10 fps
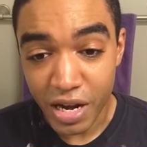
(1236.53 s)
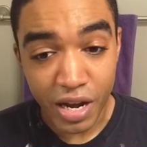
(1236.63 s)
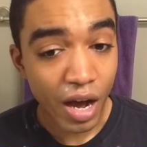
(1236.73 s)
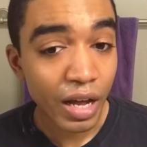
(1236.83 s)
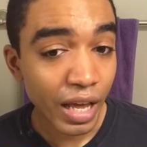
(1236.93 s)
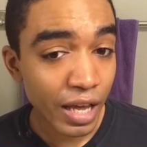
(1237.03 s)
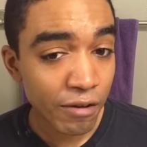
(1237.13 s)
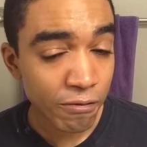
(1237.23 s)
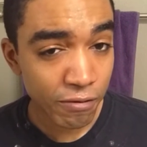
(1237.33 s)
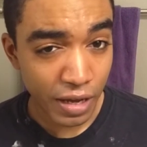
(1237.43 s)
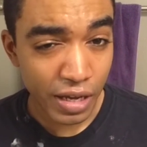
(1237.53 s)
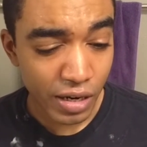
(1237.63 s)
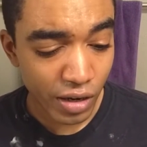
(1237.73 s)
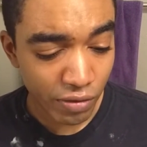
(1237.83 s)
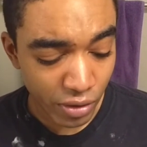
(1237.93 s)
not a
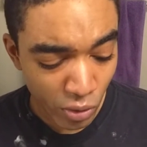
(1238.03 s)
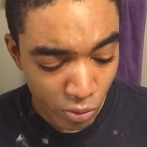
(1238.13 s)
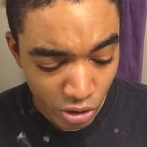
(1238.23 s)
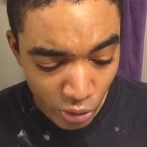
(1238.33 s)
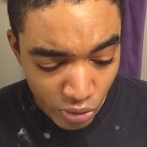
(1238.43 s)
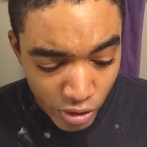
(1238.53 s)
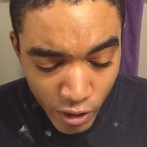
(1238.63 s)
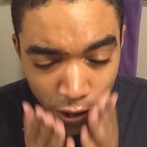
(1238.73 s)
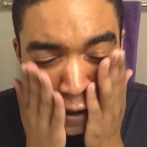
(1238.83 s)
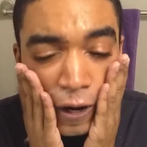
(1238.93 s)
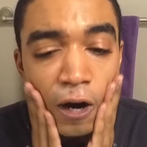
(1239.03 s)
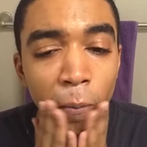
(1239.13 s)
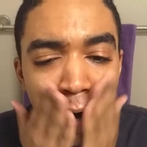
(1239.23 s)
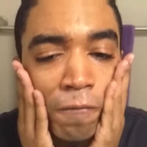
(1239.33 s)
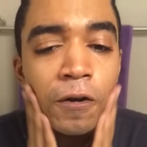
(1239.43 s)
fan of the whole toner.
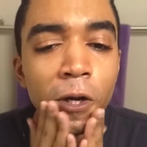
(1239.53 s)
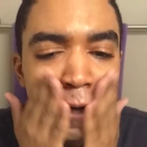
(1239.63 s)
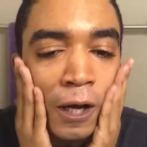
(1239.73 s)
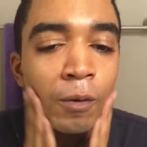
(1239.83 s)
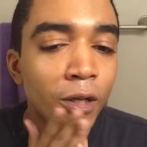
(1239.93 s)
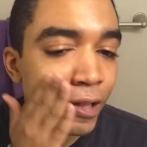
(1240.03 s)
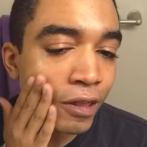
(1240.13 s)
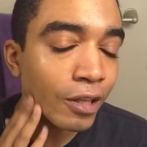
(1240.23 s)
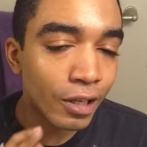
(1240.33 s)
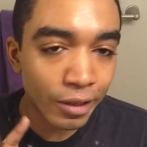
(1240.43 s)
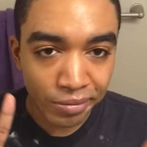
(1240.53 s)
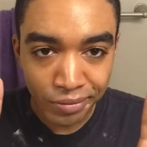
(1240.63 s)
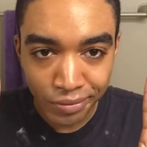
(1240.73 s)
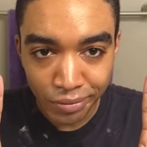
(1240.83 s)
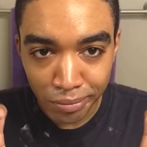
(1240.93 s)
I figured I would get the
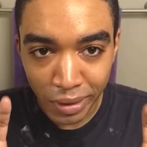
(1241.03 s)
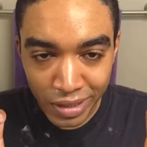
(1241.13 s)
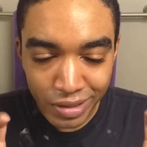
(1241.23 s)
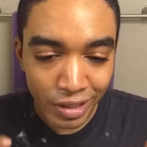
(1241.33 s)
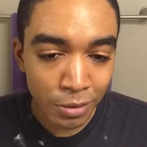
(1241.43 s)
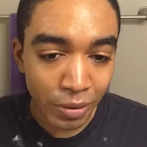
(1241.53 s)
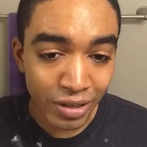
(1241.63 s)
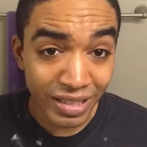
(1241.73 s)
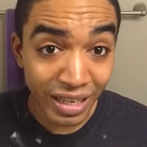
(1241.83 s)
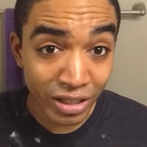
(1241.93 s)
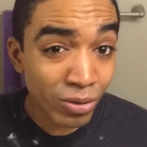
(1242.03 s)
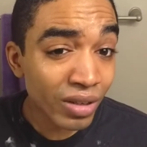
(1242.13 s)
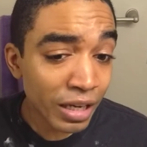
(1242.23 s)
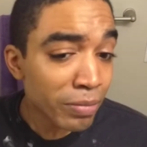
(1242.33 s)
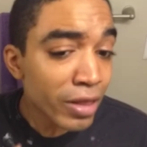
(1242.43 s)
best experience, and I don't
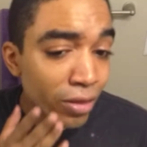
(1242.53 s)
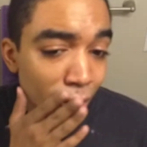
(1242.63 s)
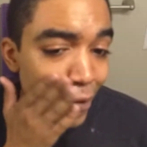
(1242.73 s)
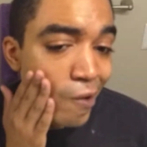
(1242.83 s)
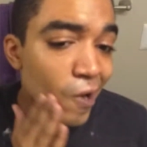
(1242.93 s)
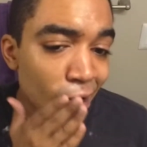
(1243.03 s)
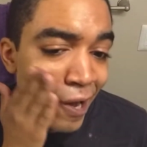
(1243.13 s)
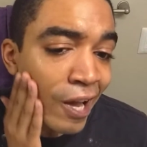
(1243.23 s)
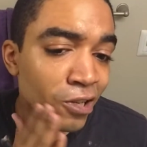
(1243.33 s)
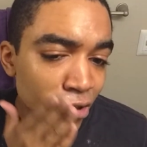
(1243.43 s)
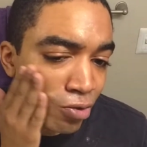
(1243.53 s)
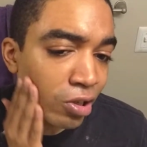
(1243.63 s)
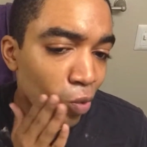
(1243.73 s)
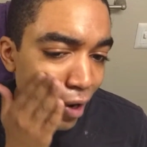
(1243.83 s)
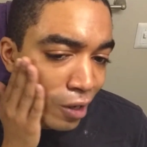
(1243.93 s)
like menthol. I asked Sri
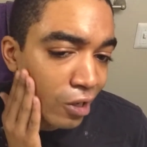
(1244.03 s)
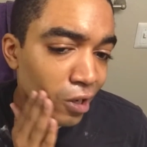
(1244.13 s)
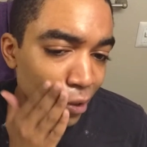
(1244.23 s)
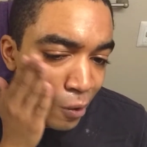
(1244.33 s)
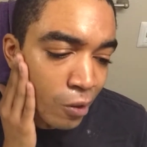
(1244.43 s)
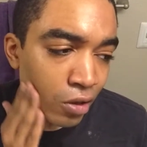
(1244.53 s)
a while ago,